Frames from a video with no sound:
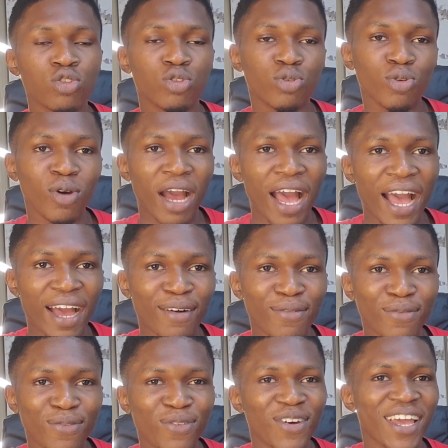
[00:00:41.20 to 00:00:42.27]
to have
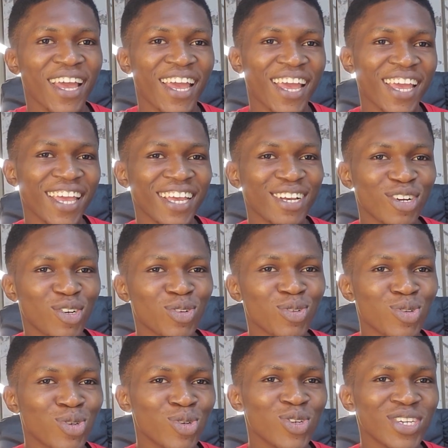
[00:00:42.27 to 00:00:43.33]
a
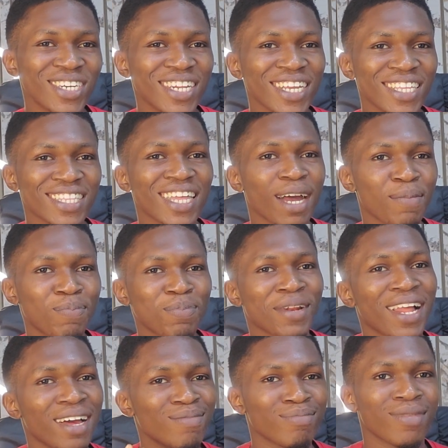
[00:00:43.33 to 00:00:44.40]
good data
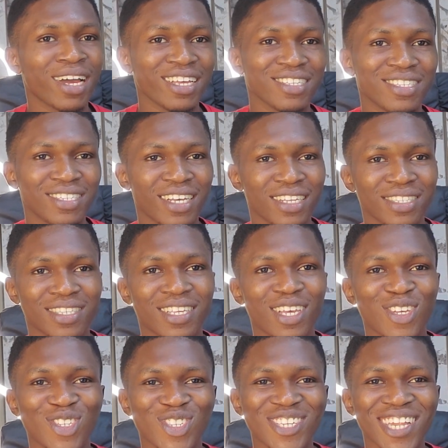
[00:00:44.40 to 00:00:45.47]
plan mindset
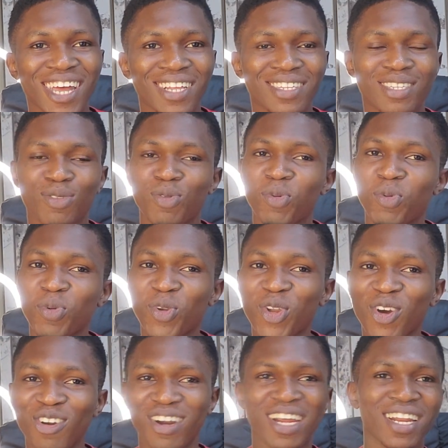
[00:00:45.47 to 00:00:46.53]
so that we will
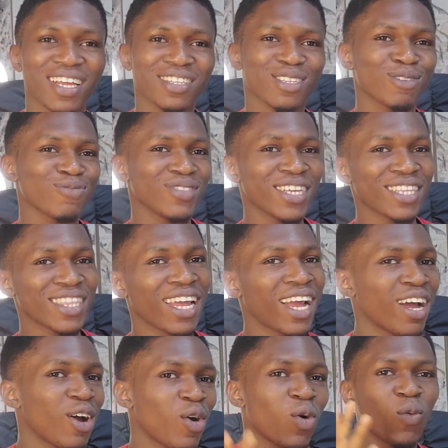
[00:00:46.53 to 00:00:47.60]
not run out of data
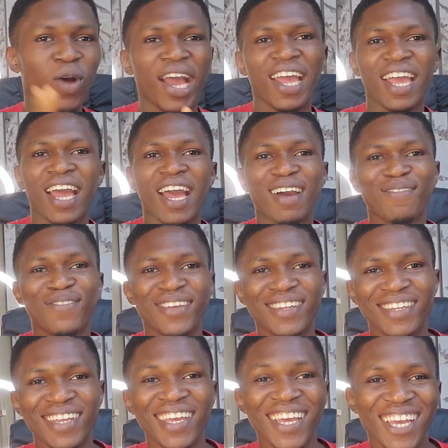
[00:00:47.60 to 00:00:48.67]
while
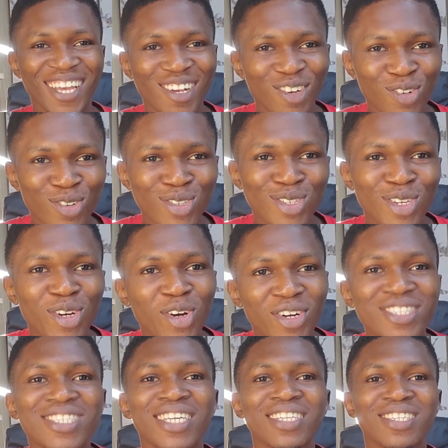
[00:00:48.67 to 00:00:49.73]
having a good
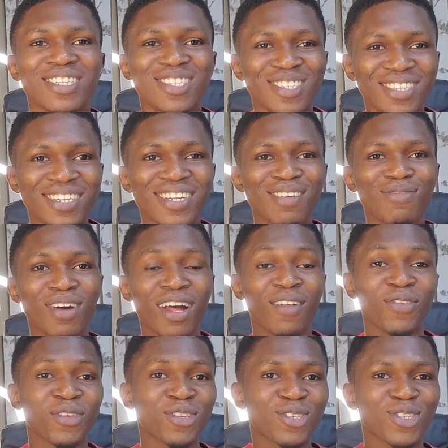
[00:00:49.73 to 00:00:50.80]
content to deliver.
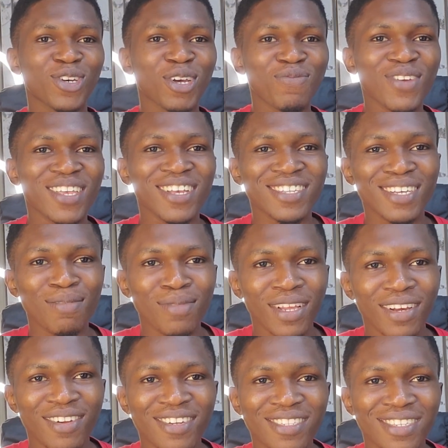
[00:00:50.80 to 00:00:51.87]
So if you're just coming
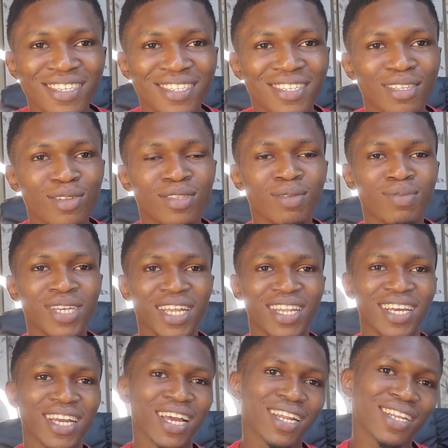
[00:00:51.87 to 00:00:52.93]
across this YouTube
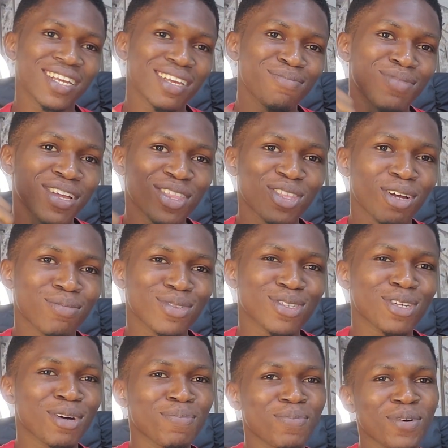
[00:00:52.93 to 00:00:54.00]
channel, can you give me a thumbs
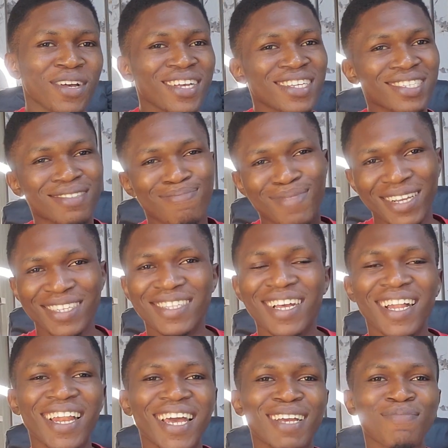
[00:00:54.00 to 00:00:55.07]
up, smash
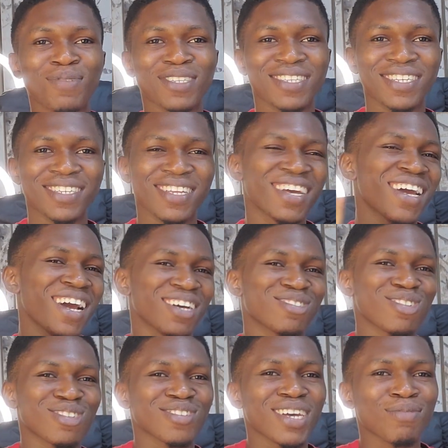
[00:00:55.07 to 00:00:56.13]
that like button, and
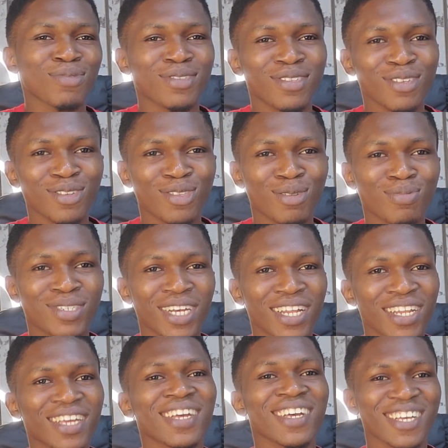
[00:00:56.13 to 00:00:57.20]
subscribe to the YouTube
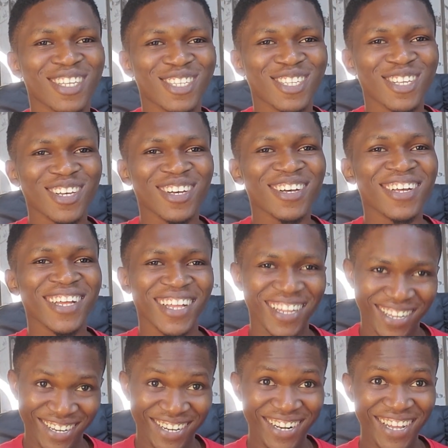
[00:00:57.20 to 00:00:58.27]
channel? So
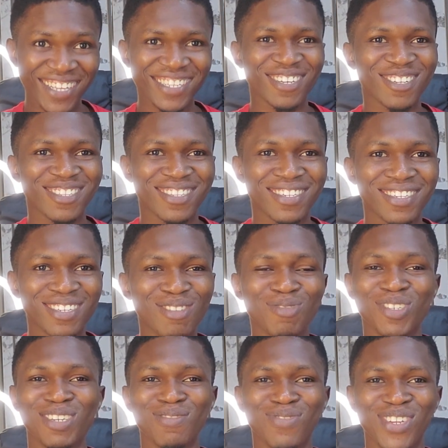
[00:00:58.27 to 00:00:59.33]
let's continue
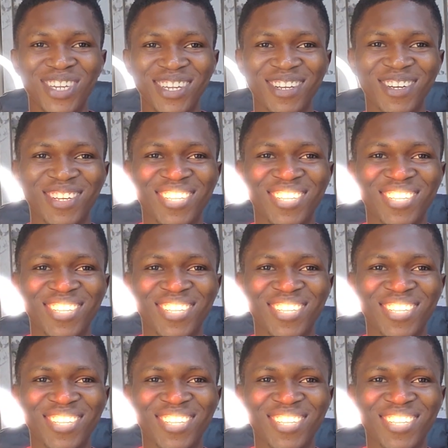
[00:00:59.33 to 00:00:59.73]
with the video.